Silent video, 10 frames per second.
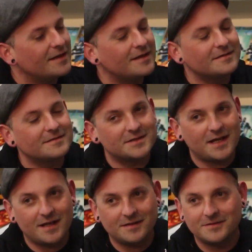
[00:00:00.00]
And
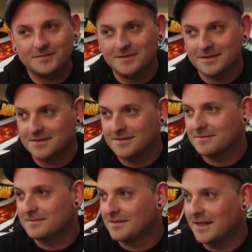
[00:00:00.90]
Shane, who is
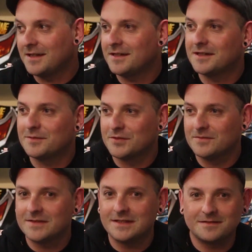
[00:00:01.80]
in here
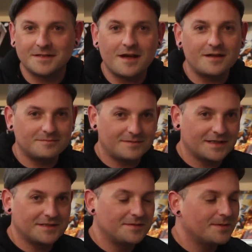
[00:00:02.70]
but will not
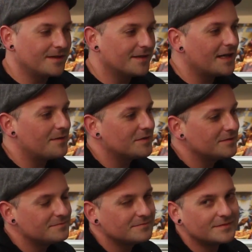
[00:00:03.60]
actually appear on
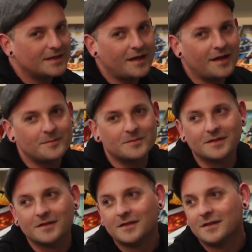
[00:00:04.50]
camera.
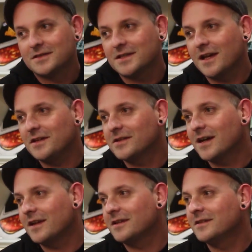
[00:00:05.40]
Shane, you
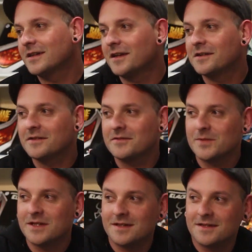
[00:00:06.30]
gotta agree
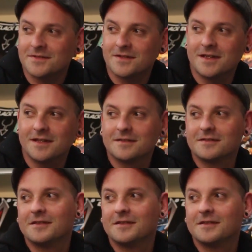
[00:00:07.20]
with me on this, right?